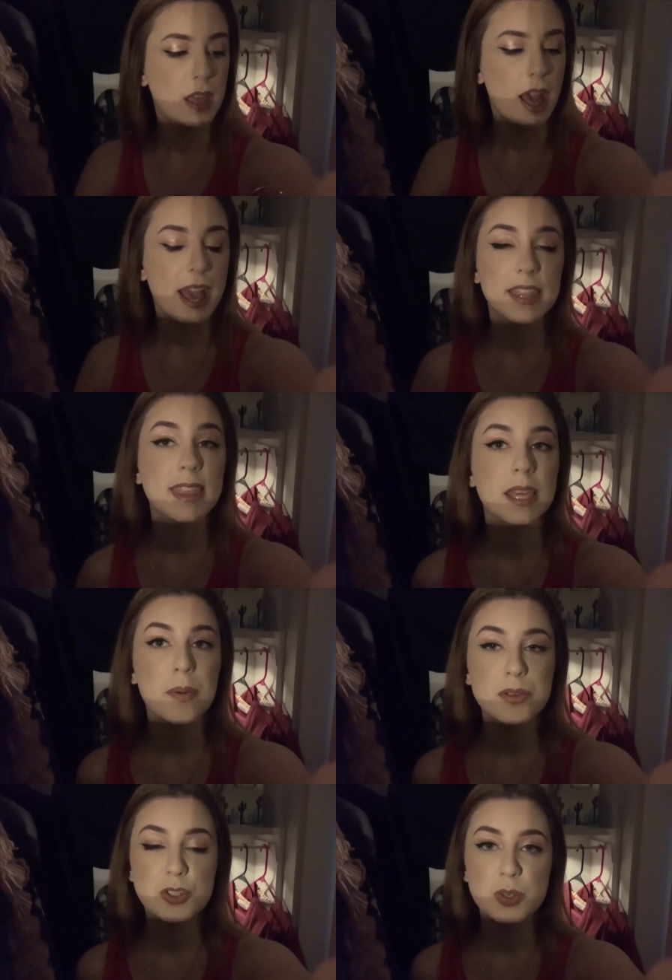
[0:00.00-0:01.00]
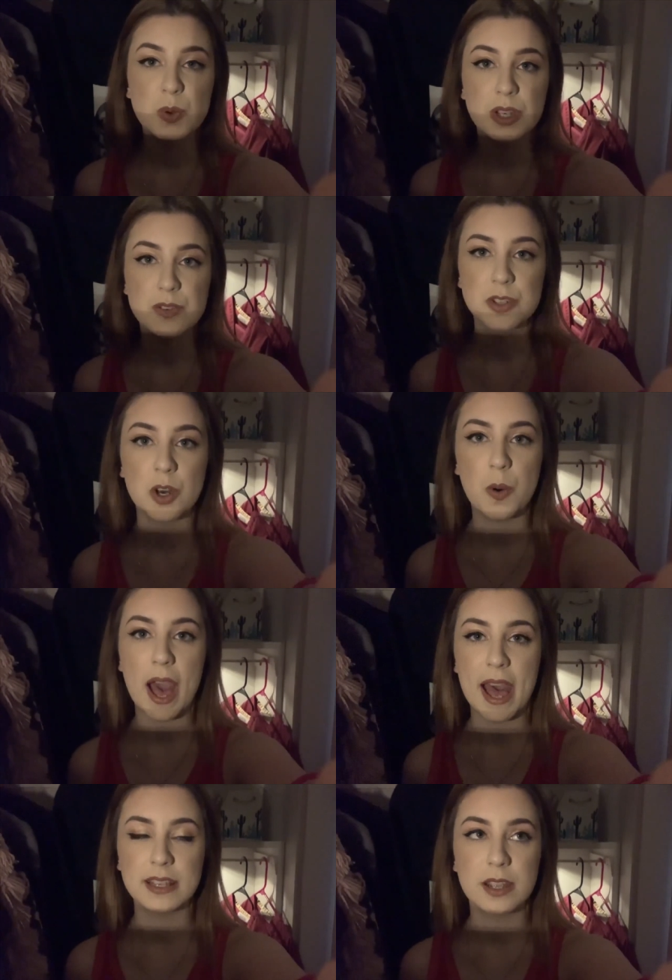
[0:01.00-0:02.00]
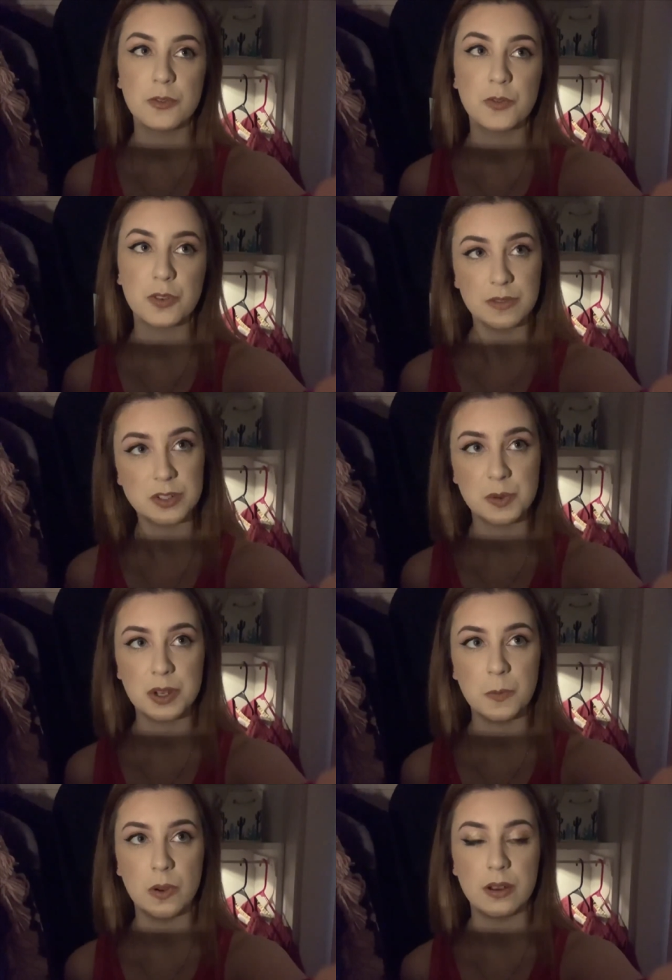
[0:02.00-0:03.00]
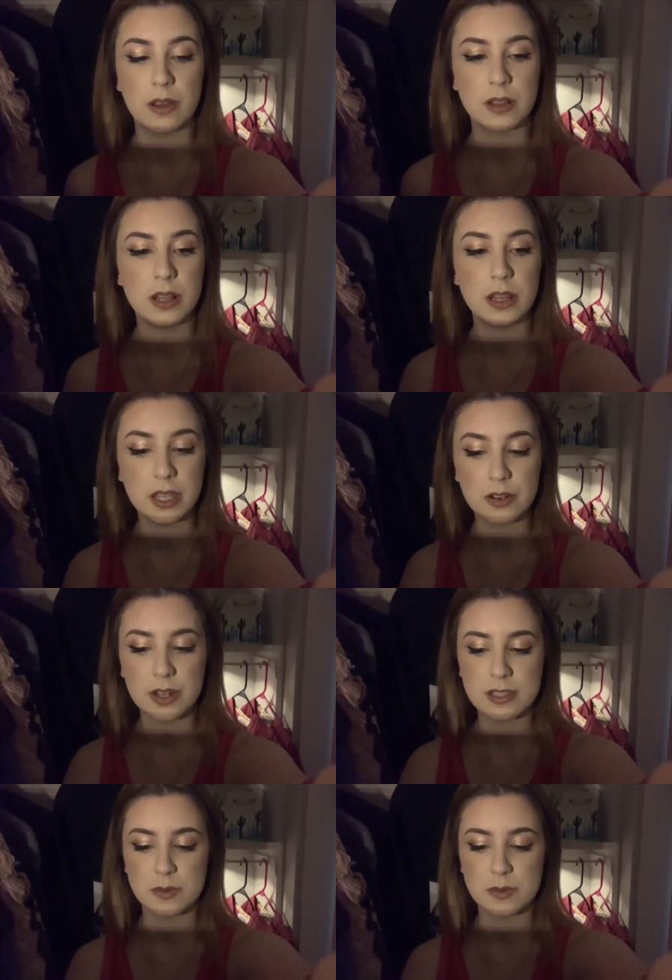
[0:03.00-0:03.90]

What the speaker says: I think about 2 years ago at Forever 21 on clearance.